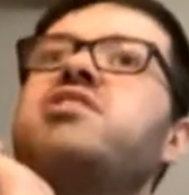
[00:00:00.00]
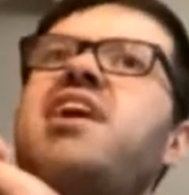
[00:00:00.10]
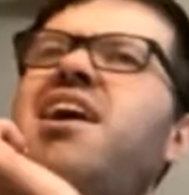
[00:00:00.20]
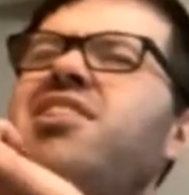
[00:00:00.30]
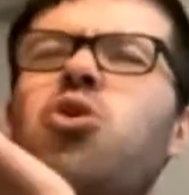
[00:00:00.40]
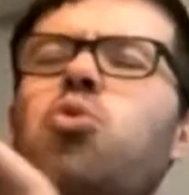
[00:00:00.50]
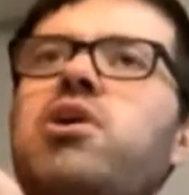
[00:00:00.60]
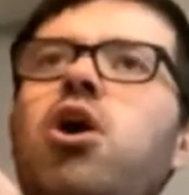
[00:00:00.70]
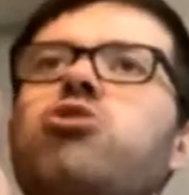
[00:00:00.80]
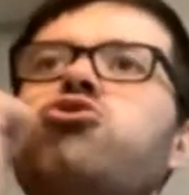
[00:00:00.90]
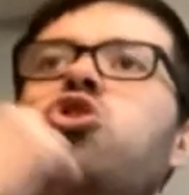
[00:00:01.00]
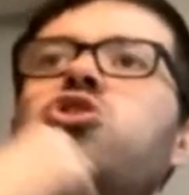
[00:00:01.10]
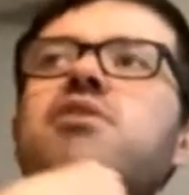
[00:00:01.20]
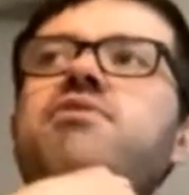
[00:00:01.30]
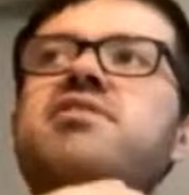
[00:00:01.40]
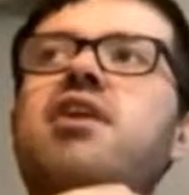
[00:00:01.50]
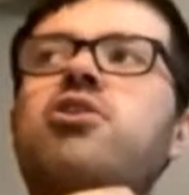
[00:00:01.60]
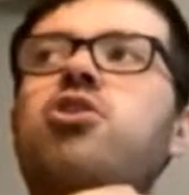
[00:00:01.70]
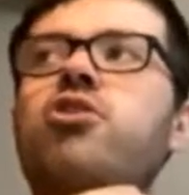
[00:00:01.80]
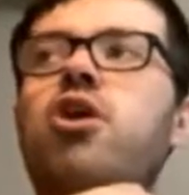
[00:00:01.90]
yeah, look, we all know that if he's
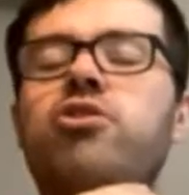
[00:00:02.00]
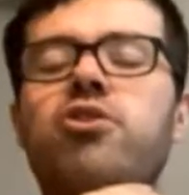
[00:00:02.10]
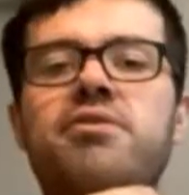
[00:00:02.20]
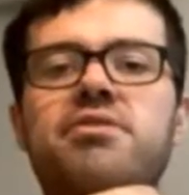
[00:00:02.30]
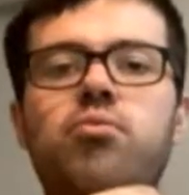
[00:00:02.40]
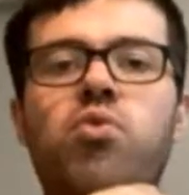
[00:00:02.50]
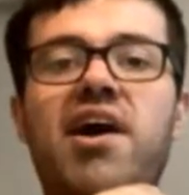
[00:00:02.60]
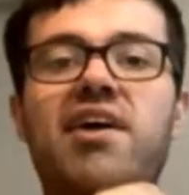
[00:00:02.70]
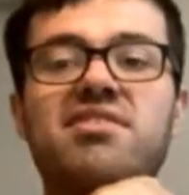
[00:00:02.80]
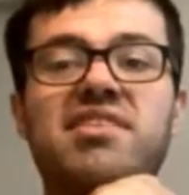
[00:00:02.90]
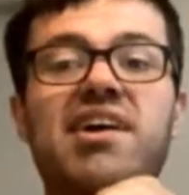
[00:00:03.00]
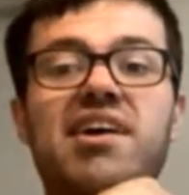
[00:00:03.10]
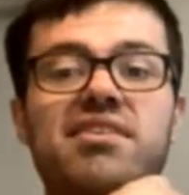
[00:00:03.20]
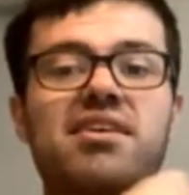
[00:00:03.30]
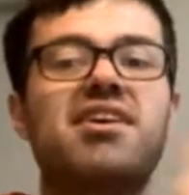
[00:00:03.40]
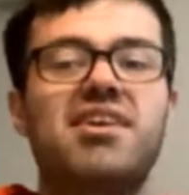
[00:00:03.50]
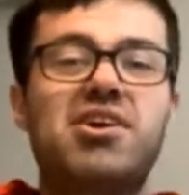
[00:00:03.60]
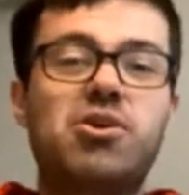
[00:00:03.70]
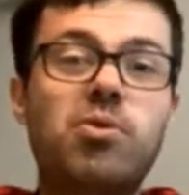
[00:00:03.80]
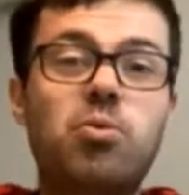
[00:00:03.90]
on the right-hand side,
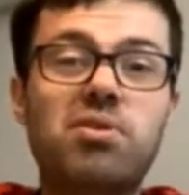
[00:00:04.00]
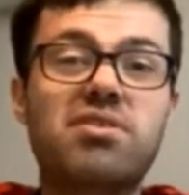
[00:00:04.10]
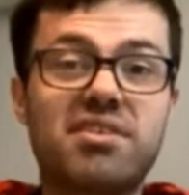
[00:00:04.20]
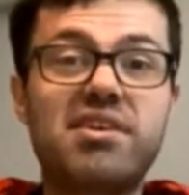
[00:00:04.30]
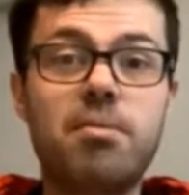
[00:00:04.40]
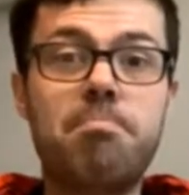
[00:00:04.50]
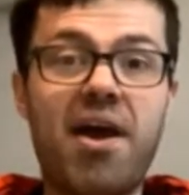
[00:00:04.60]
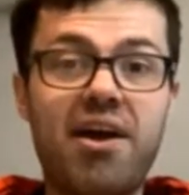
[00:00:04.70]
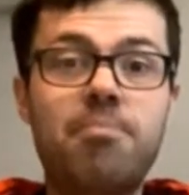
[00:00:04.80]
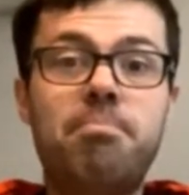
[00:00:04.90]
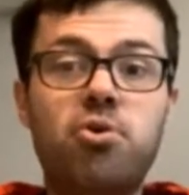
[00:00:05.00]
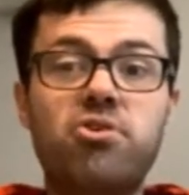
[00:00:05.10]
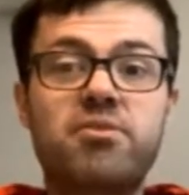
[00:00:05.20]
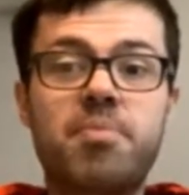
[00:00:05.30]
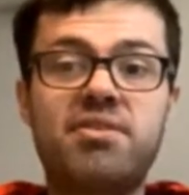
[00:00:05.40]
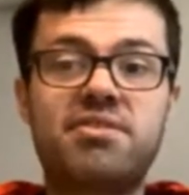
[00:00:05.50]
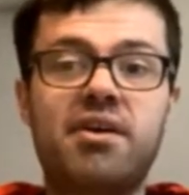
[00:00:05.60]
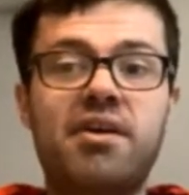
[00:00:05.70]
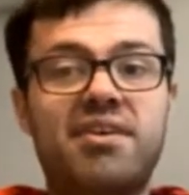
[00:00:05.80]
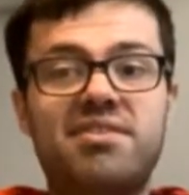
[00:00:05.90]
we will see the better Brodie
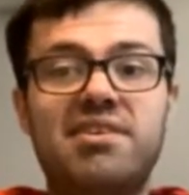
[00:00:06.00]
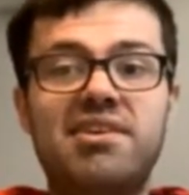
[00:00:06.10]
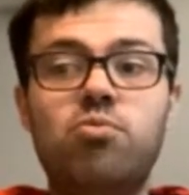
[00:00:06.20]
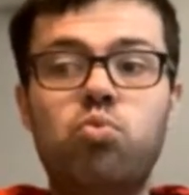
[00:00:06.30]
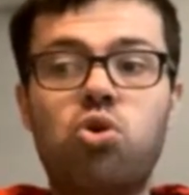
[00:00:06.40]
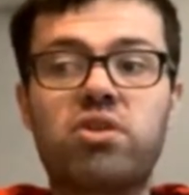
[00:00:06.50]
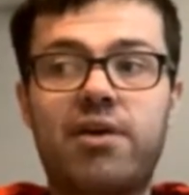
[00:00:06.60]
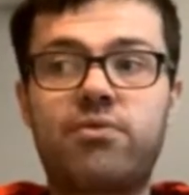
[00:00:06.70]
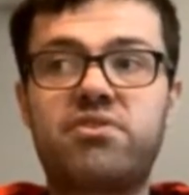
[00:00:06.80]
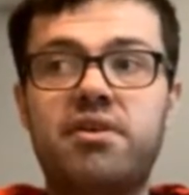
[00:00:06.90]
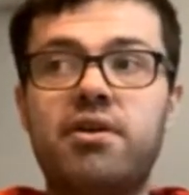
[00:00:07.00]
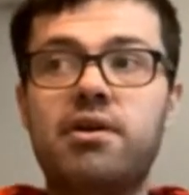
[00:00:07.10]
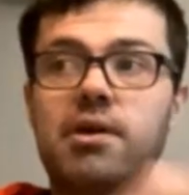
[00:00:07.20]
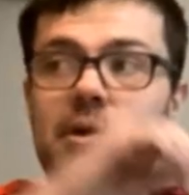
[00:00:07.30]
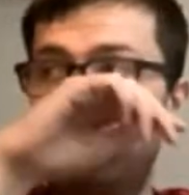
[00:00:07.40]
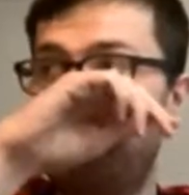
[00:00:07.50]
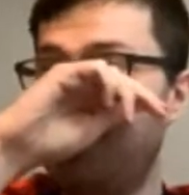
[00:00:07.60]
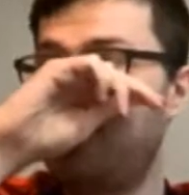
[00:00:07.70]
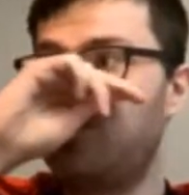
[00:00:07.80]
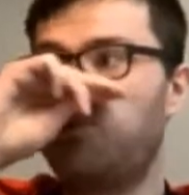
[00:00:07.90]
Spencer, because he won't have to,
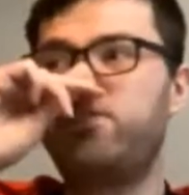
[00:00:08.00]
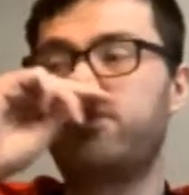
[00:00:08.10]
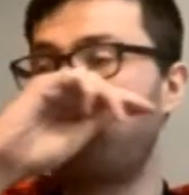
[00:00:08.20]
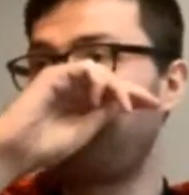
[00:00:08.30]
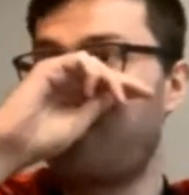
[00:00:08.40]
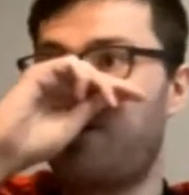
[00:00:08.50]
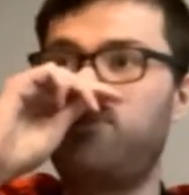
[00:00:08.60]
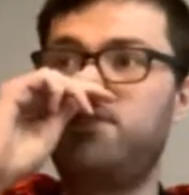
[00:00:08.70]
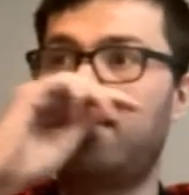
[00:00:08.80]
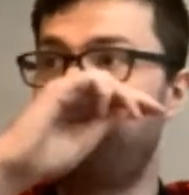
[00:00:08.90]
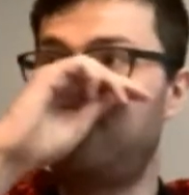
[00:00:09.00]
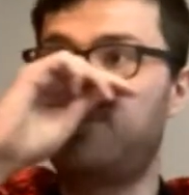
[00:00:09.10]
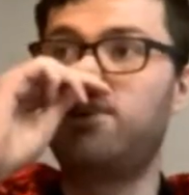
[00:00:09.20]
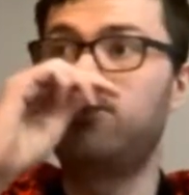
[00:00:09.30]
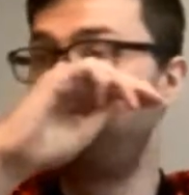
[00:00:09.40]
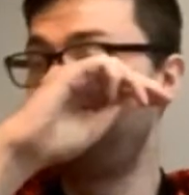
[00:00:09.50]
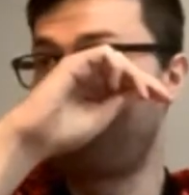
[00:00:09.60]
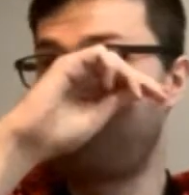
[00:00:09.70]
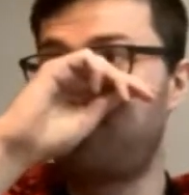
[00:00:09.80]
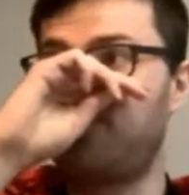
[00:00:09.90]
when he's on the left, he's having to
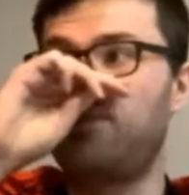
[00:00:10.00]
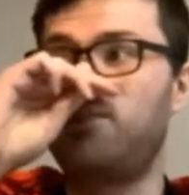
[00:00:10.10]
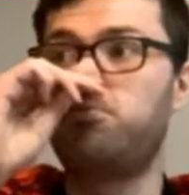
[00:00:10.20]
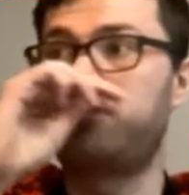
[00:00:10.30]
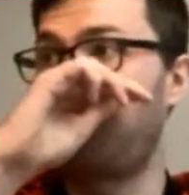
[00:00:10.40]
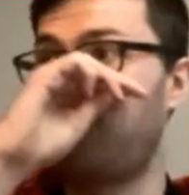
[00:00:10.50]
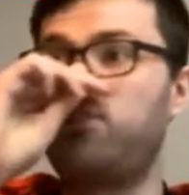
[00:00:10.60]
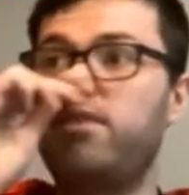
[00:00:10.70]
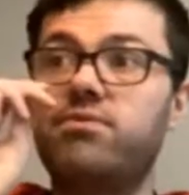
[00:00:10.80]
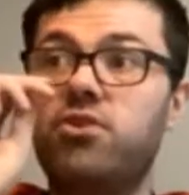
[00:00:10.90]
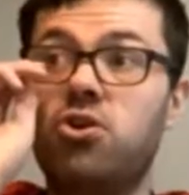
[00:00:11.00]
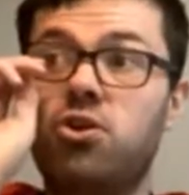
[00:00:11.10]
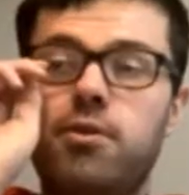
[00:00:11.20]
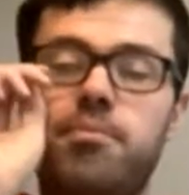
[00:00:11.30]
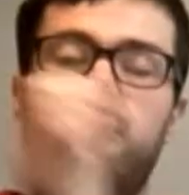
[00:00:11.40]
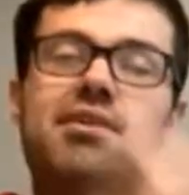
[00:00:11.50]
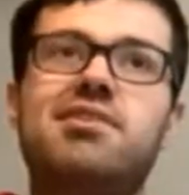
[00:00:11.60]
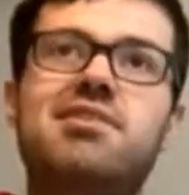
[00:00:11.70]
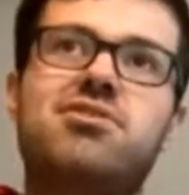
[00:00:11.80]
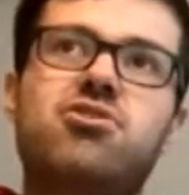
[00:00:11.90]
adjust himself and invert, and
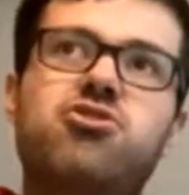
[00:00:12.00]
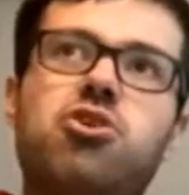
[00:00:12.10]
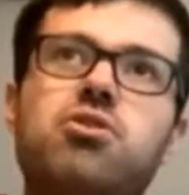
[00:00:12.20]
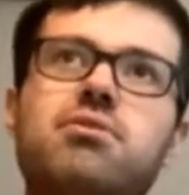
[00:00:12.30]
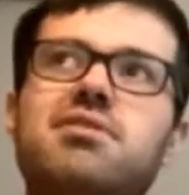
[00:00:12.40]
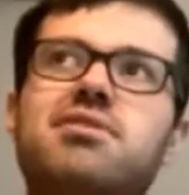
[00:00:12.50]
it's just not